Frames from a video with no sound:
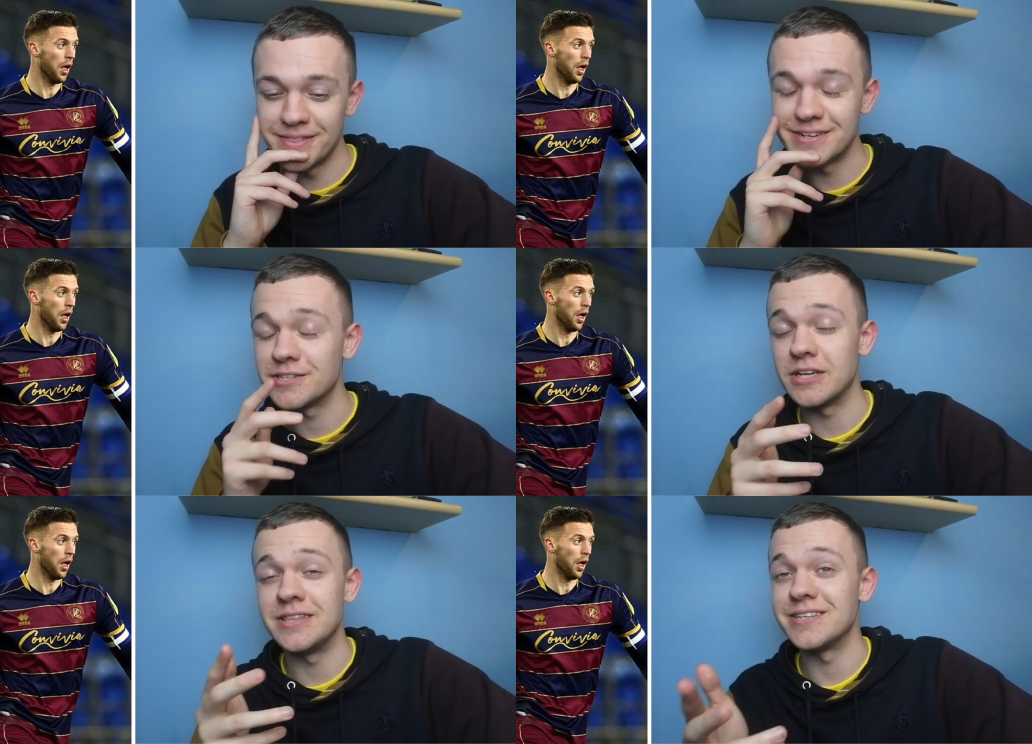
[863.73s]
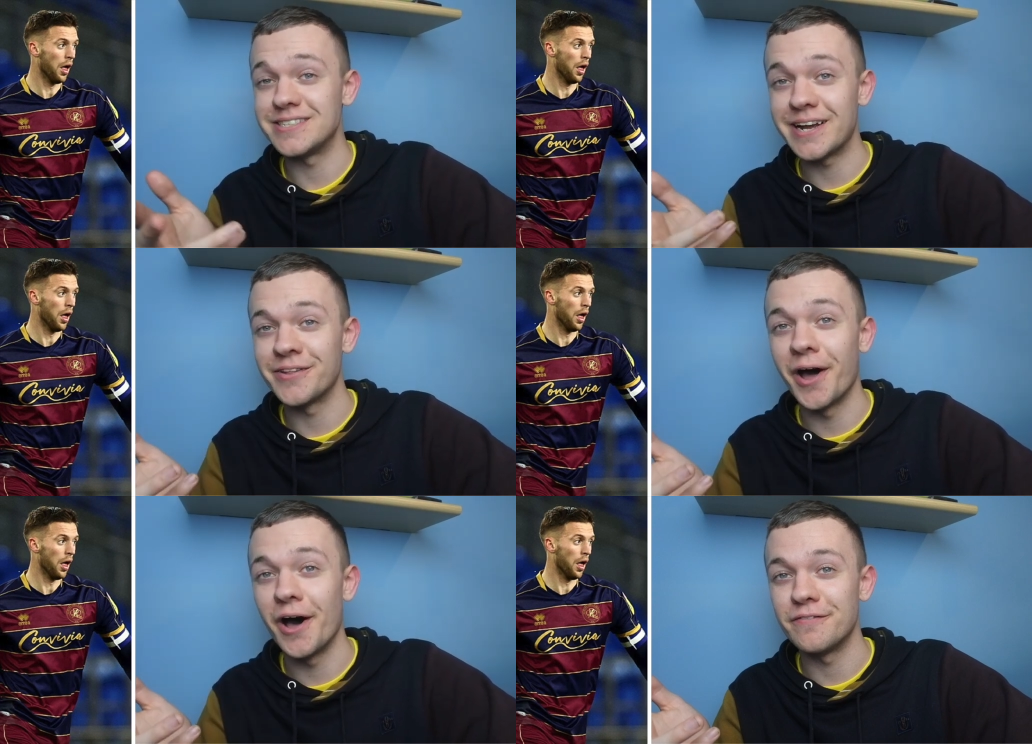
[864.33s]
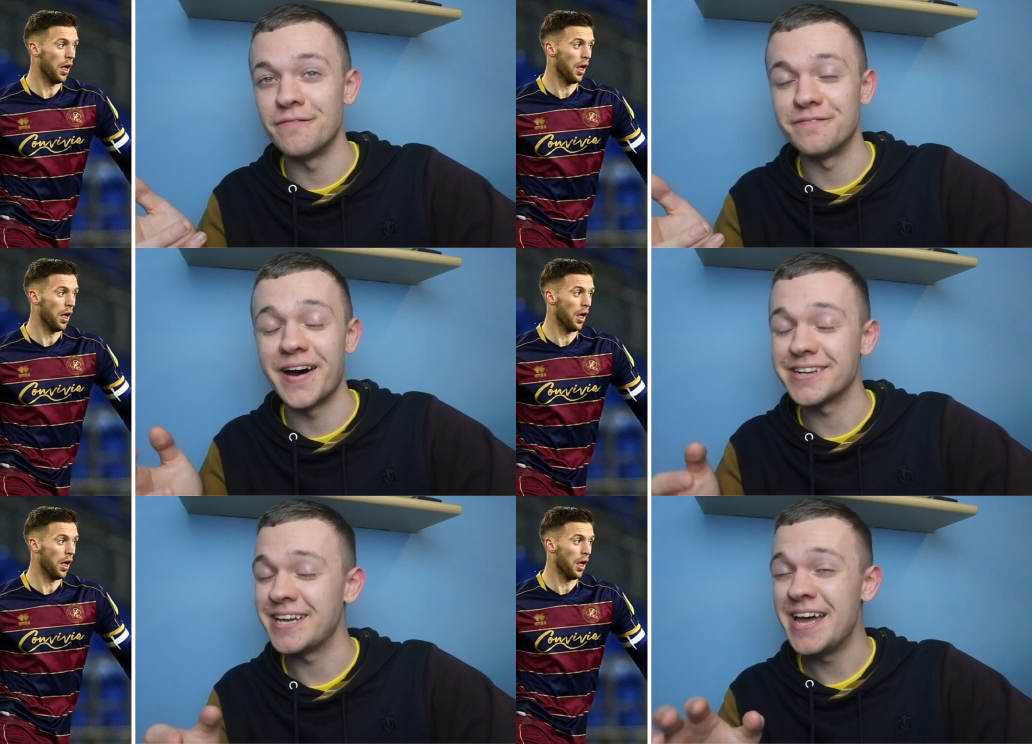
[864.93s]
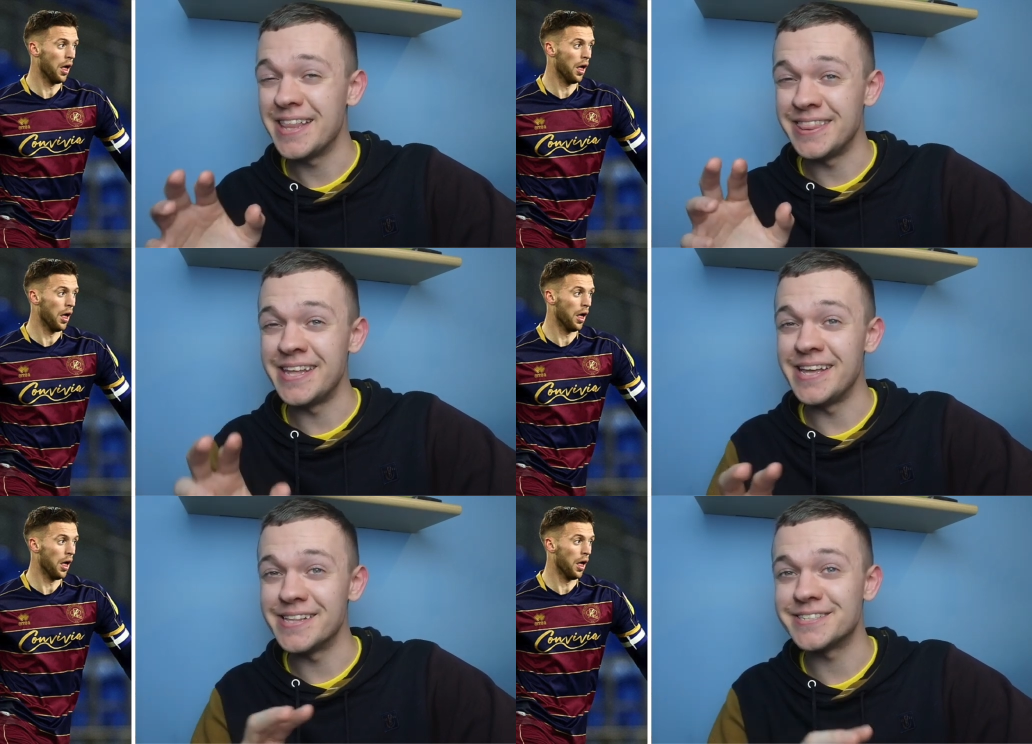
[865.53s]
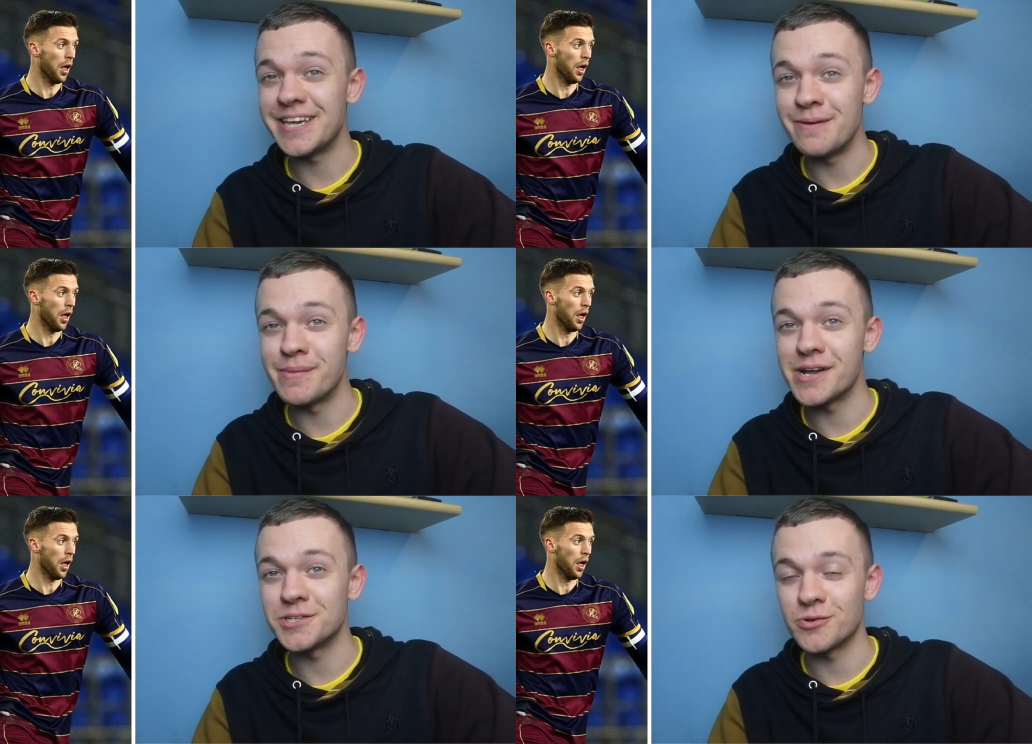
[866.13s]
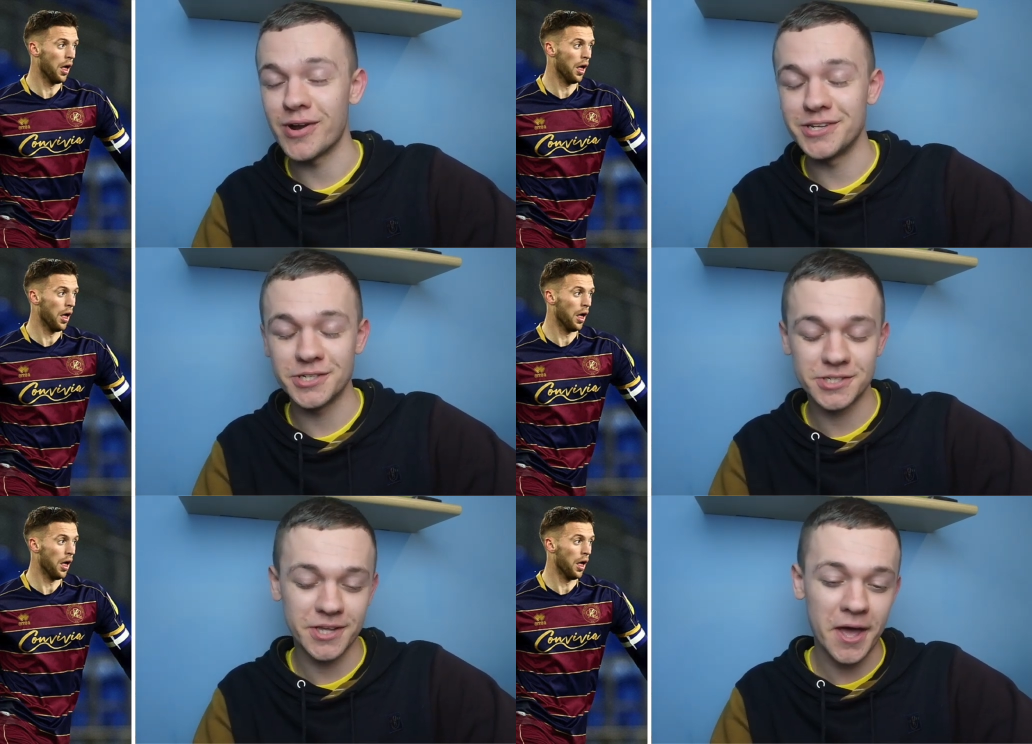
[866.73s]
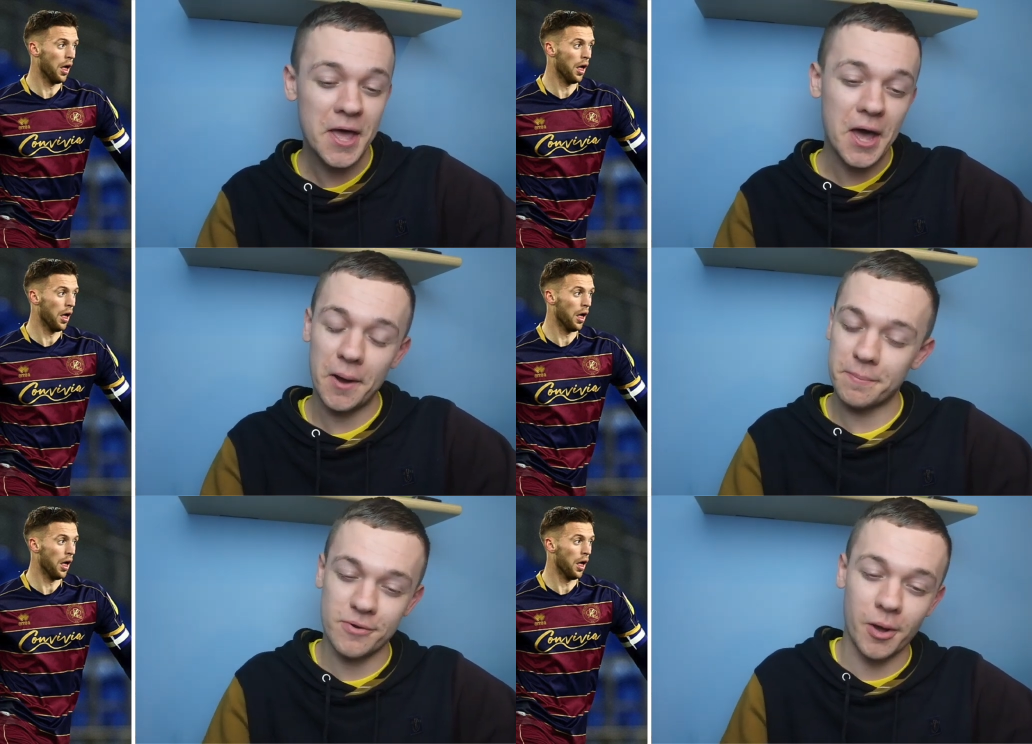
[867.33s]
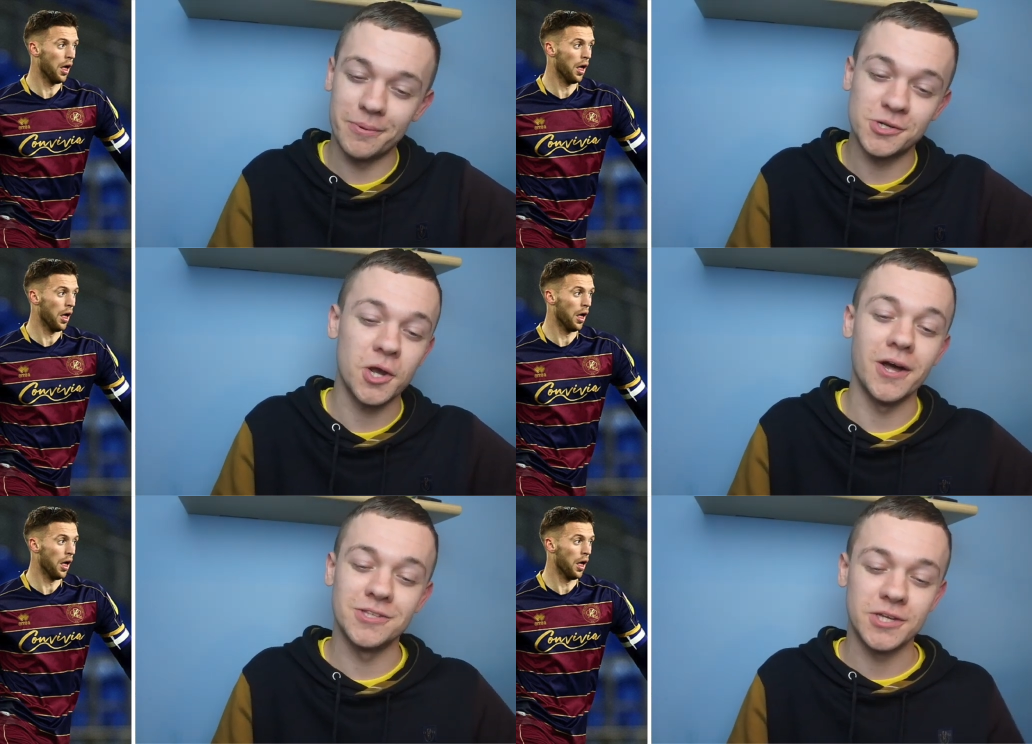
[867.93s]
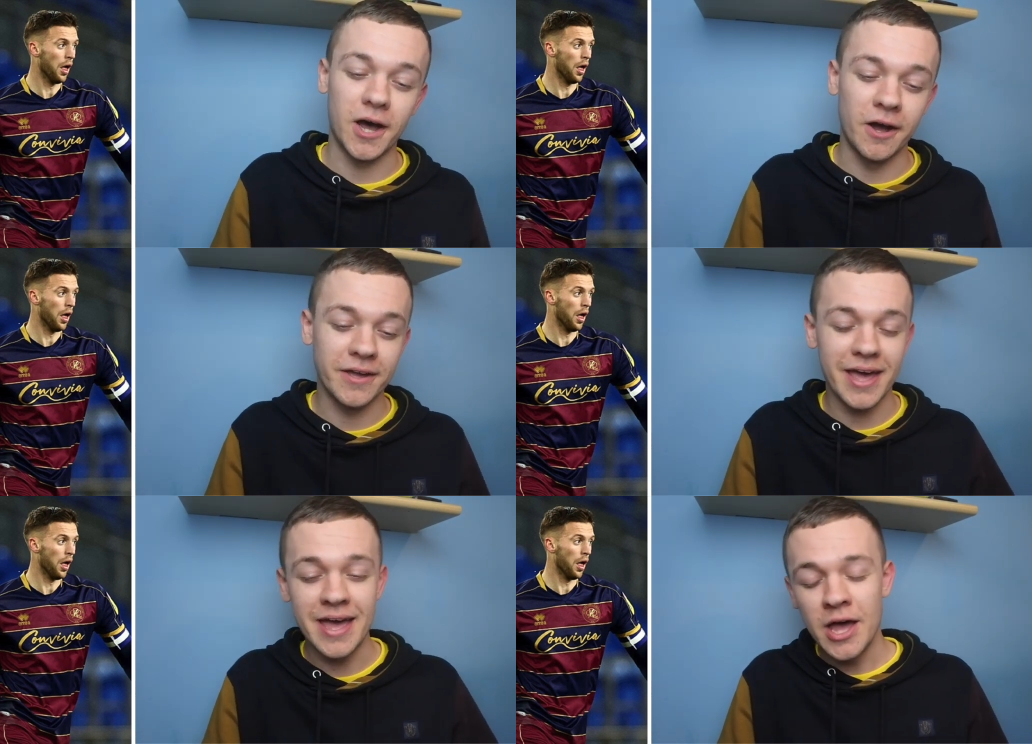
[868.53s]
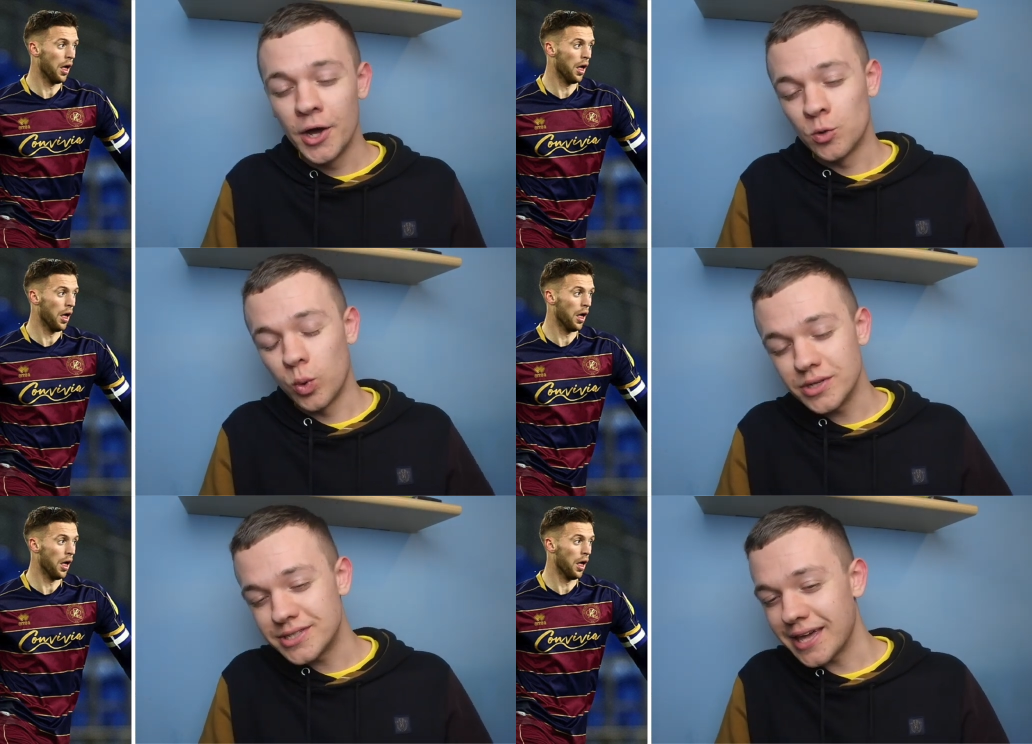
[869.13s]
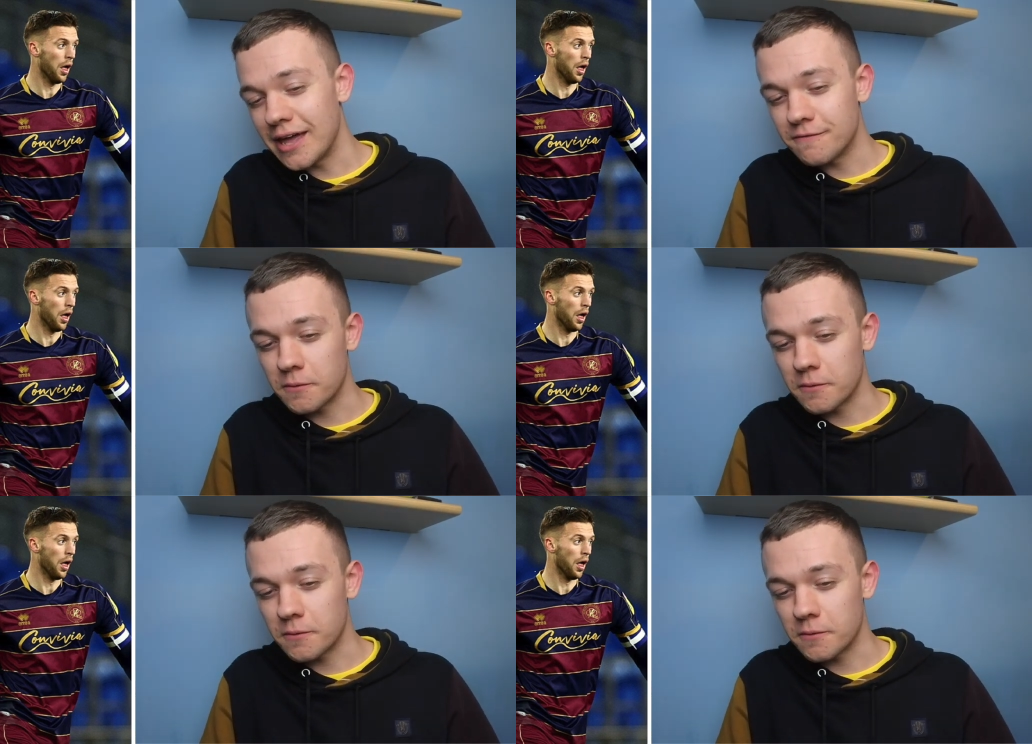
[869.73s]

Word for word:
Speaker 1: In the, in the second half, in fact, neither team managed to register a proper shot on target. Once again,